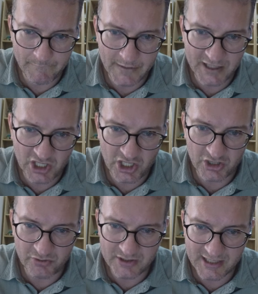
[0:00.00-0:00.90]

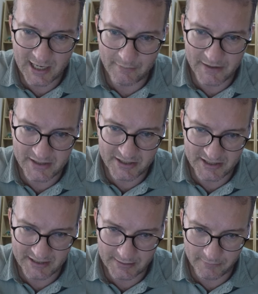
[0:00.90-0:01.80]
queue to come into
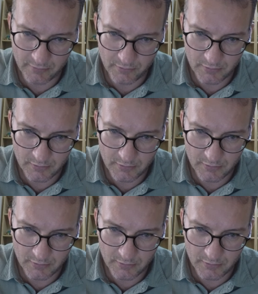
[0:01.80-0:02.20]
Singapore,